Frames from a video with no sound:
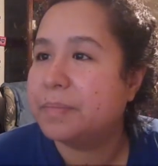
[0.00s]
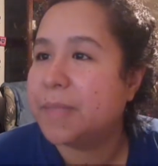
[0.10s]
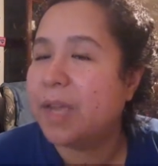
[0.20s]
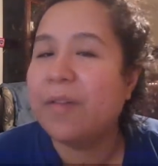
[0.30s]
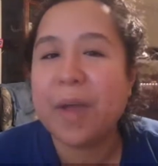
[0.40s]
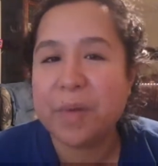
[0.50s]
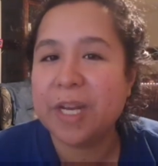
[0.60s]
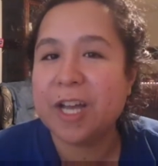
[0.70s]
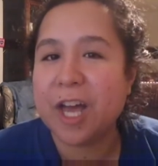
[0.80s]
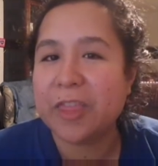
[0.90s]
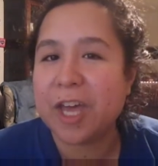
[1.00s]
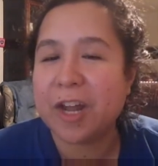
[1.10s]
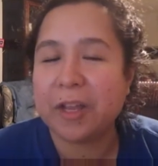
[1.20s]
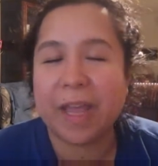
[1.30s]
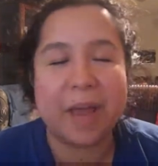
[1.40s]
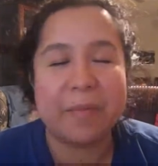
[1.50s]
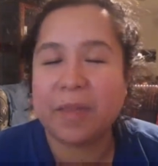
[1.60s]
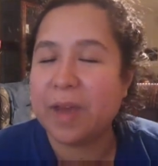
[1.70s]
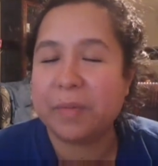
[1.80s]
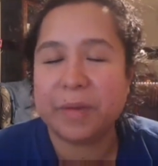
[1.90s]
If I would have caught that on camera,
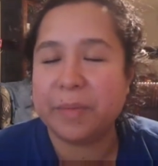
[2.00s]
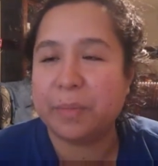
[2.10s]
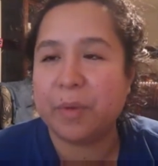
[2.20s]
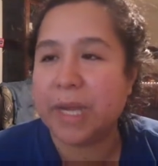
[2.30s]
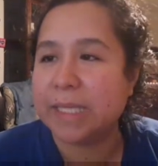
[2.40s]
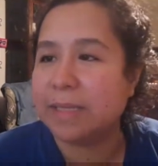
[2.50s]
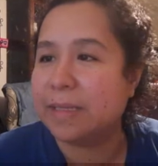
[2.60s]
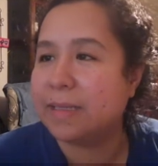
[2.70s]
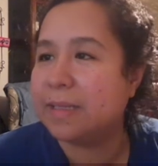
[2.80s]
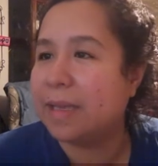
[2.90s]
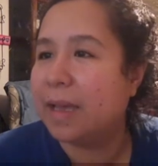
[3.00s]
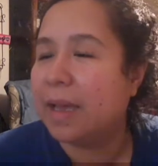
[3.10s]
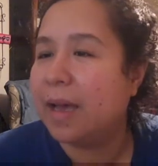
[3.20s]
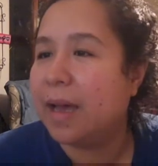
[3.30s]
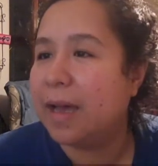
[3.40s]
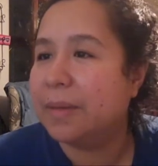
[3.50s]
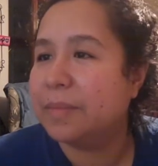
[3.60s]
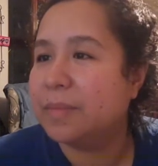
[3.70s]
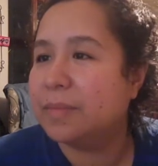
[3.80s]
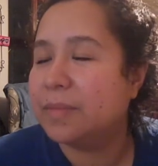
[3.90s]
that would have been priceless.
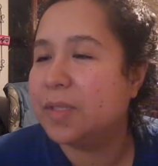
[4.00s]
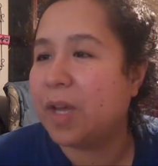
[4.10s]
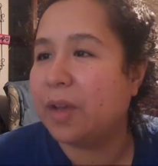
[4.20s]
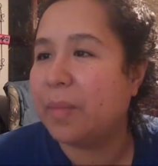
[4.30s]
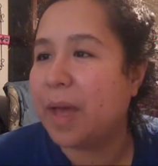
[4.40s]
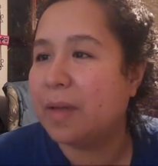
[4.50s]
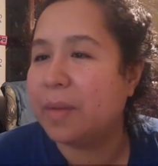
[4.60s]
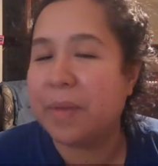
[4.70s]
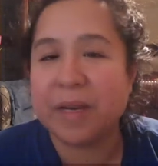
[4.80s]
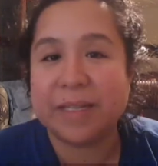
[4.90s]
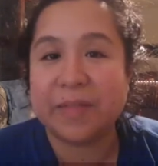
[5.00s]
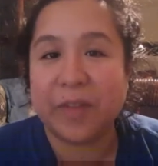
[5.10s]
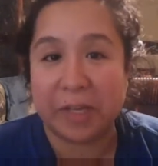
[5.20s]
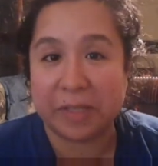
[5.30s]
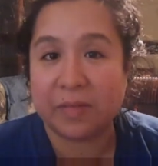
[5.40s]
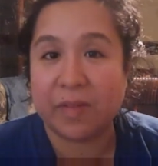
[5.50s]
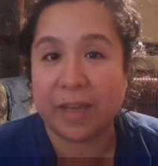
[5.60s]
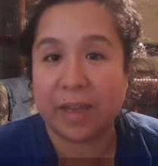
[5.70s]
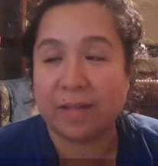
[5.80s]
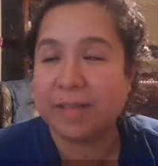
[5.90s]
Talk about America's Funniest
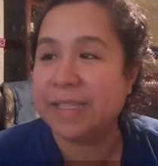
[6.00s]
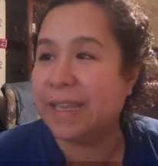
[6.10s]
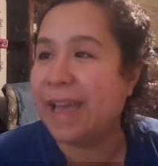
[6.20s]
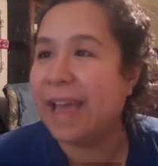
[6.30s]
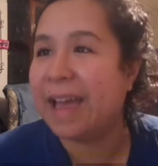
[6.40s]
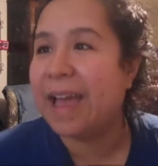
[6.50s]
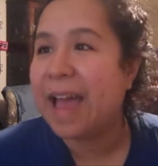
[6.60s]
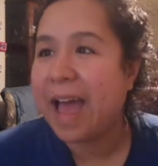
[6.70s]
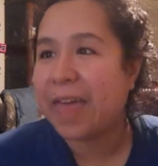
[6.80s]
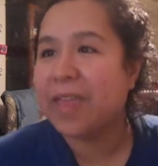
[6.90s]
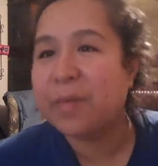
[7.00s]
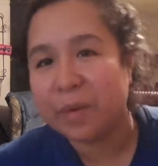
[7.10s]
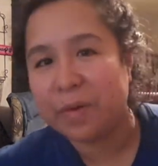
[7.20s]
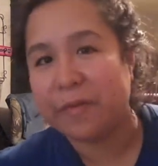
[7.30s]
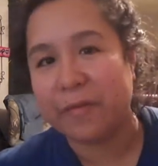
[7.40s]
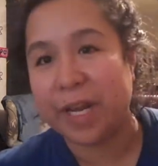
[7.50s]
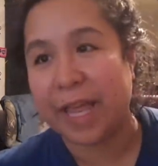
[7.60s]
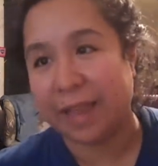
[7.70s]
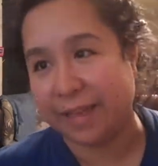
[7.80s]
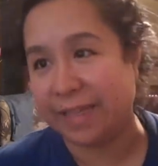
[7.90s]
Videos. Yeah, I think we would have won
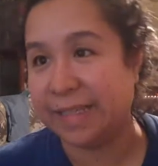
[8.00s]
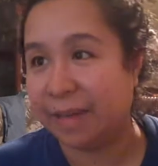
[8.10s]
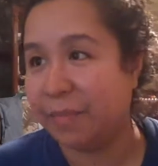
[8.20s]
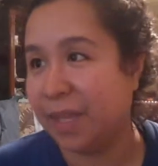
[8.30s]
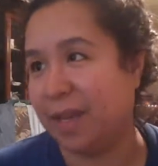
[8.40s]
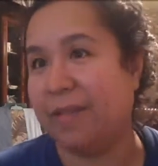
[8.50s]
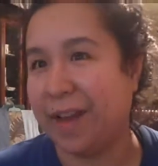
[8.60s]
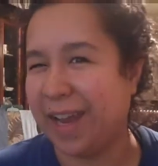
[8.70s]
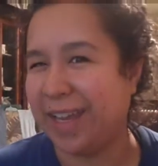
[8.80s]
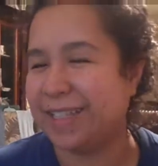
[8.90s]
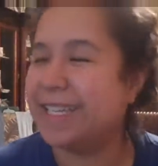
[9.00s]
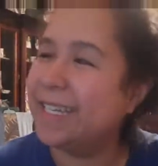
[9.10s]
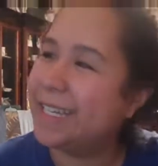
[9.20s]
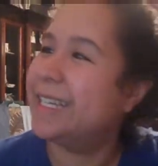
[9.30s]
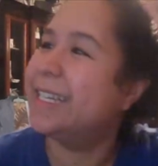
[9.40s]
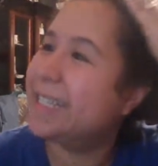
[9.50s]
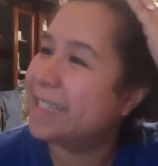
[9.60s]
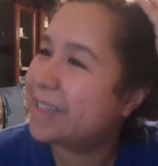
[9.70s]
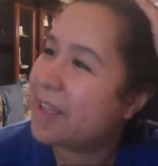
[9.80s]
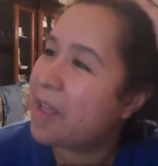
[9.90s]
at least something, right?
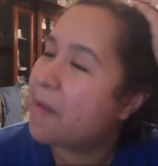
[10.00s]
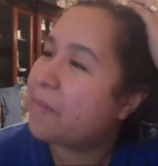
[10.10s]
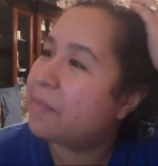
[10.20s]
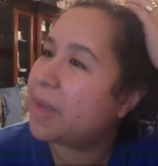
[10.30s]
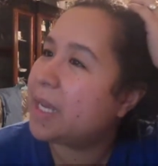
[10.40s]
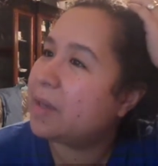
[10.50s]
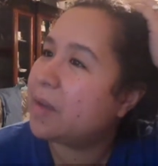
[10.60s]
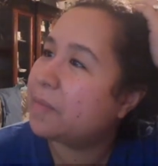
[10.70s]
But